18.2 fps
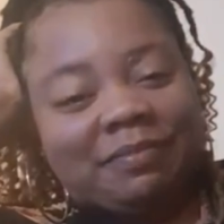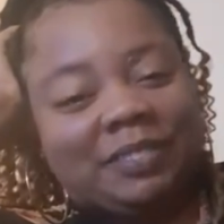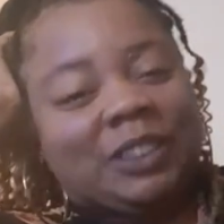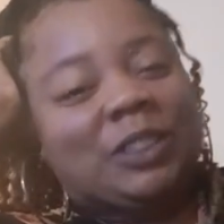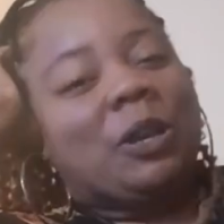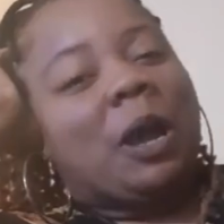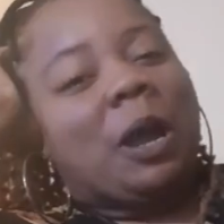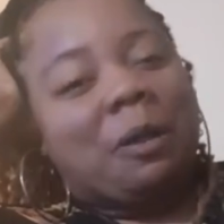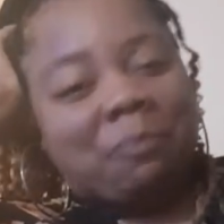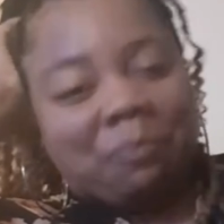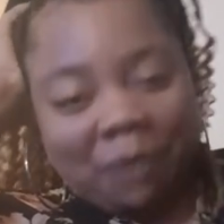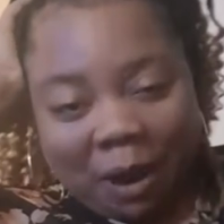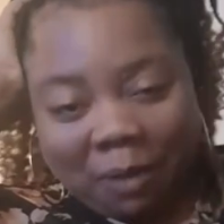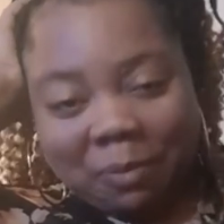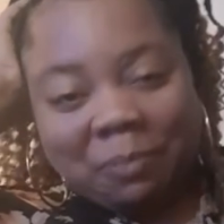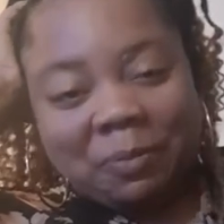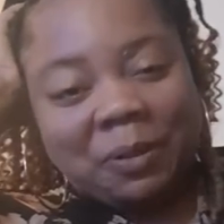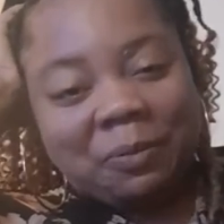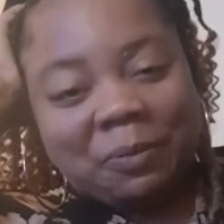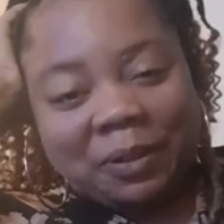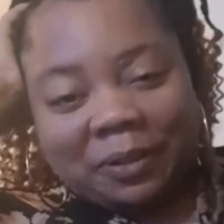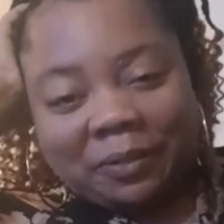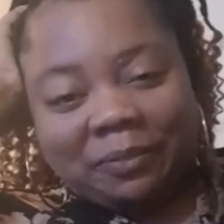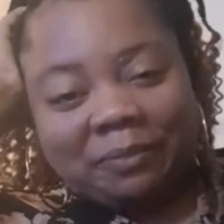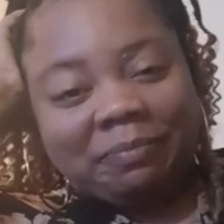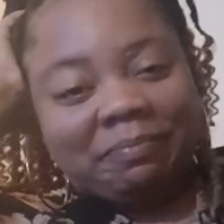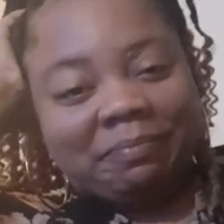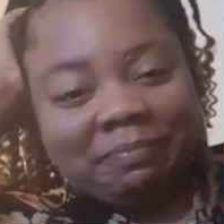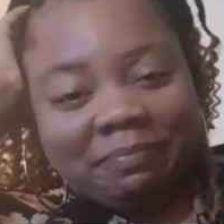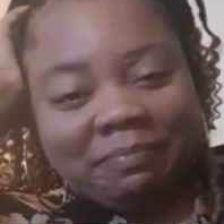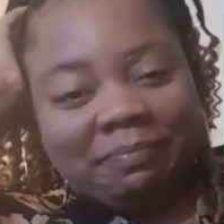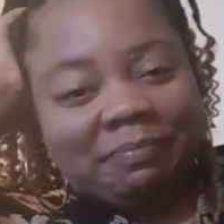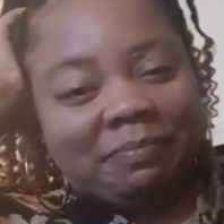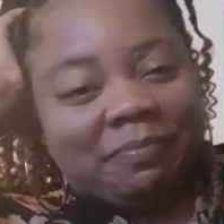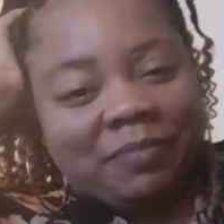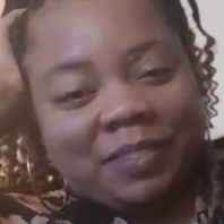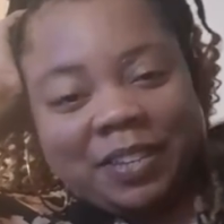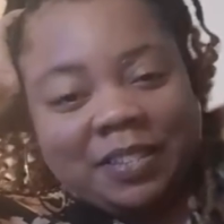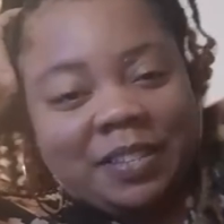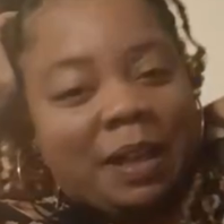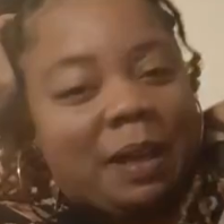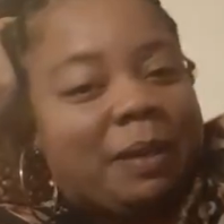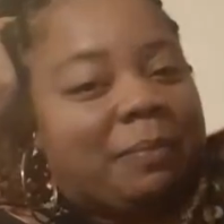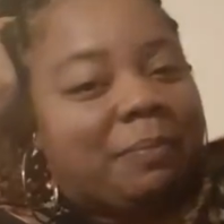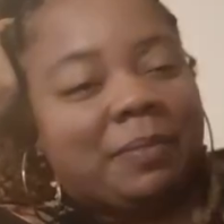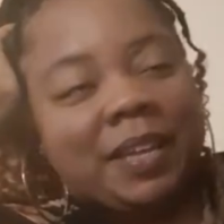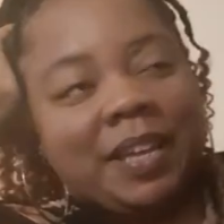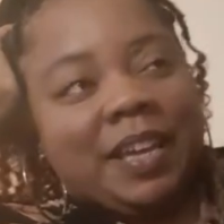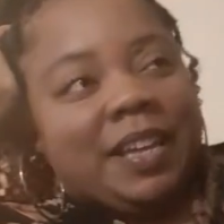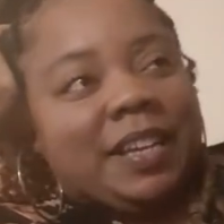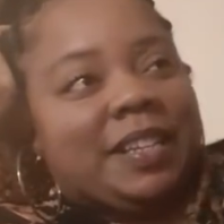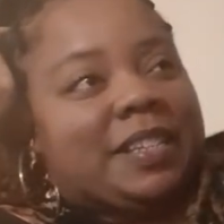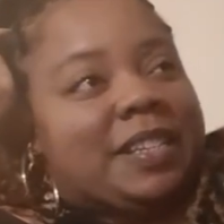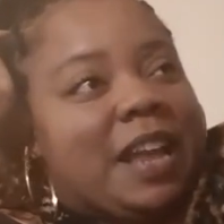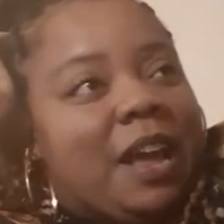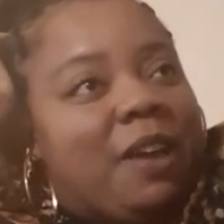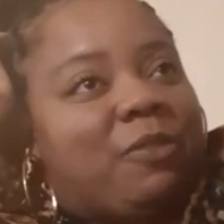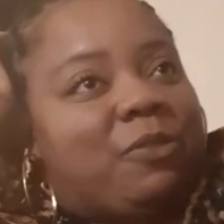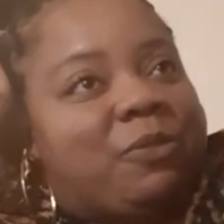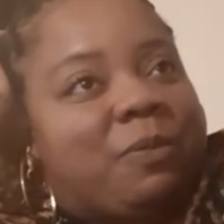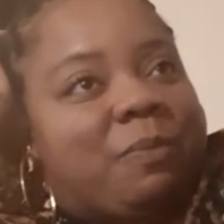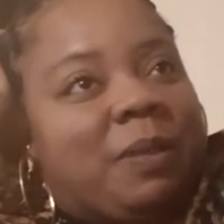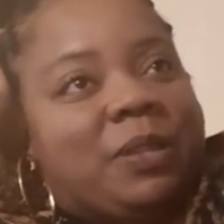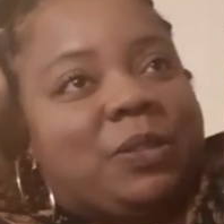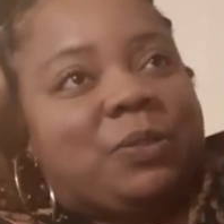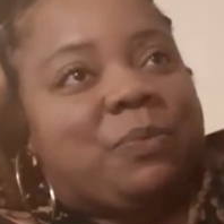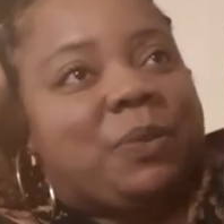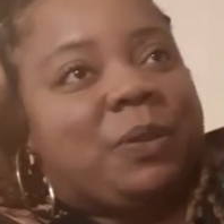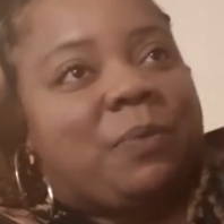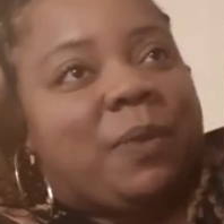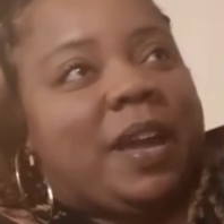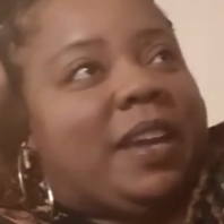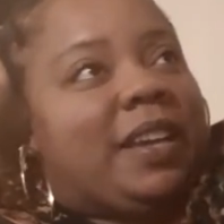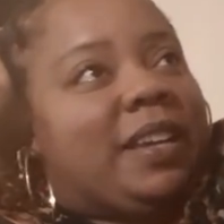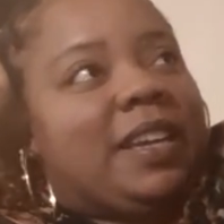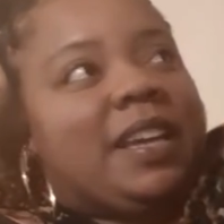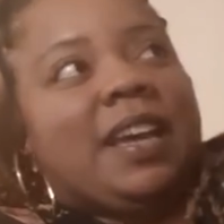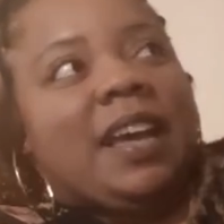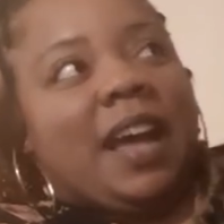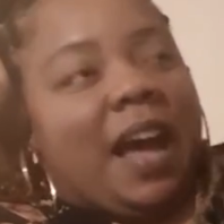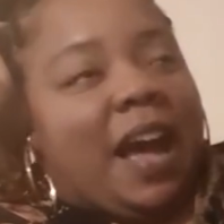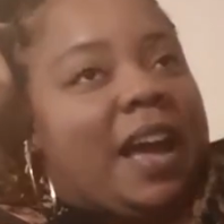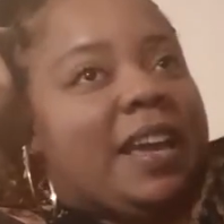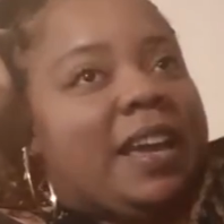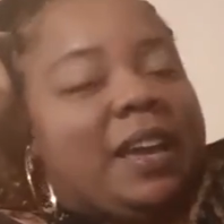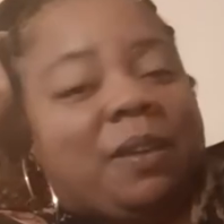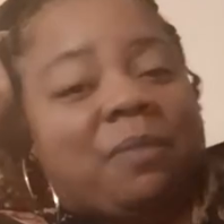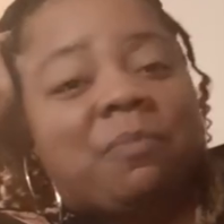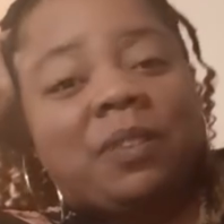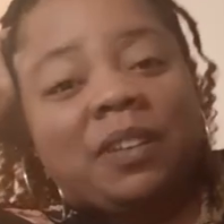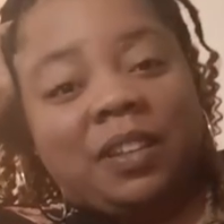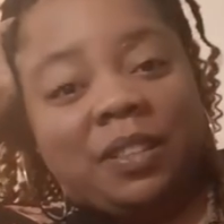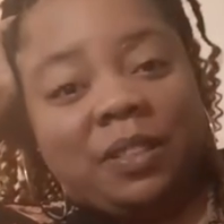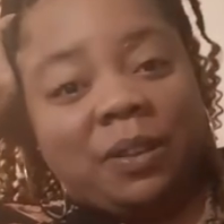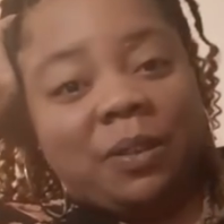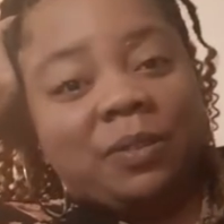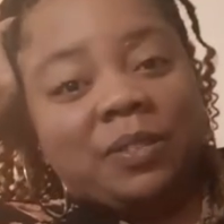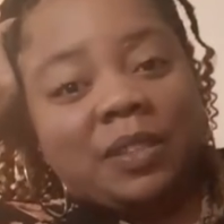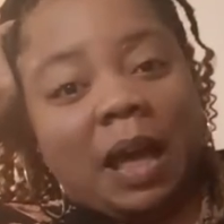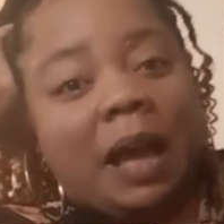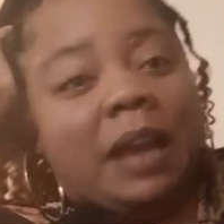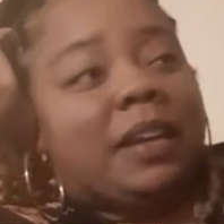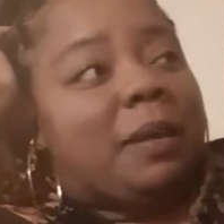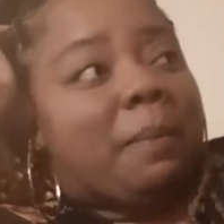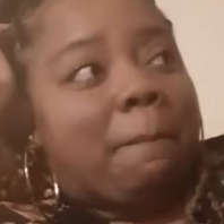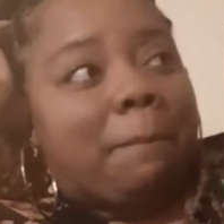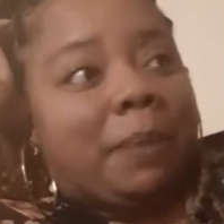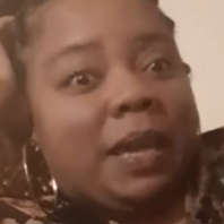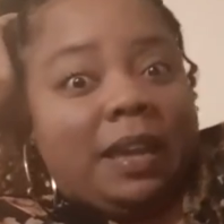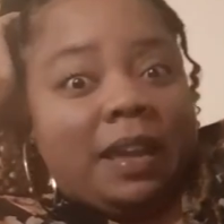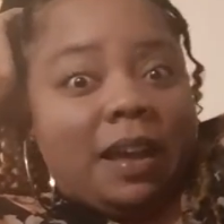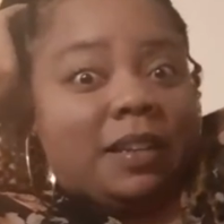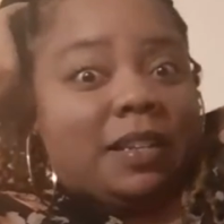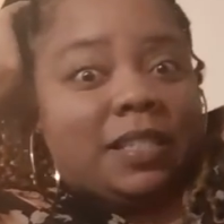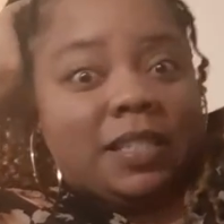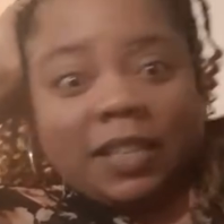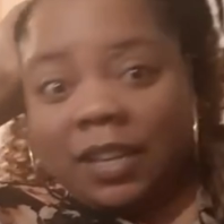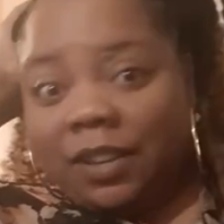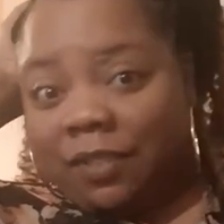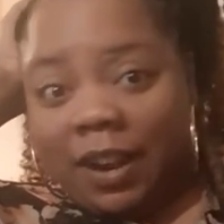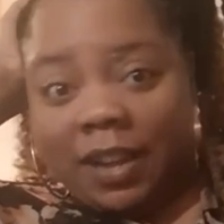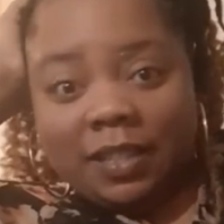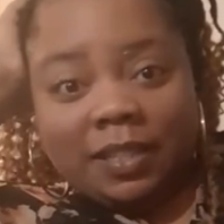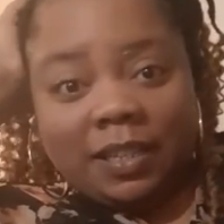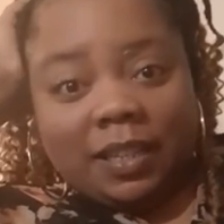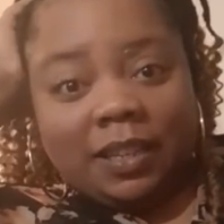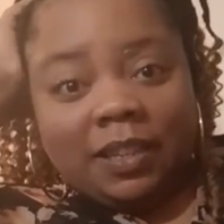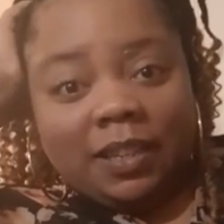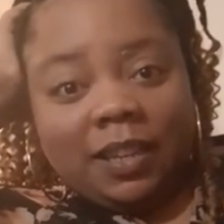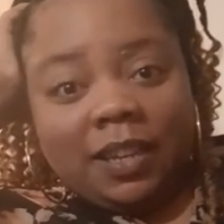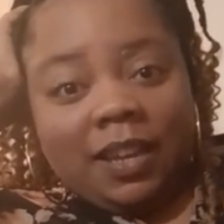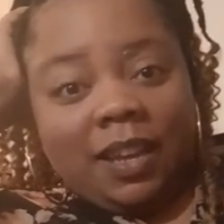So I probably will. Cause now during my 2 week wait, I am one of those. I am pee on a stick crazy.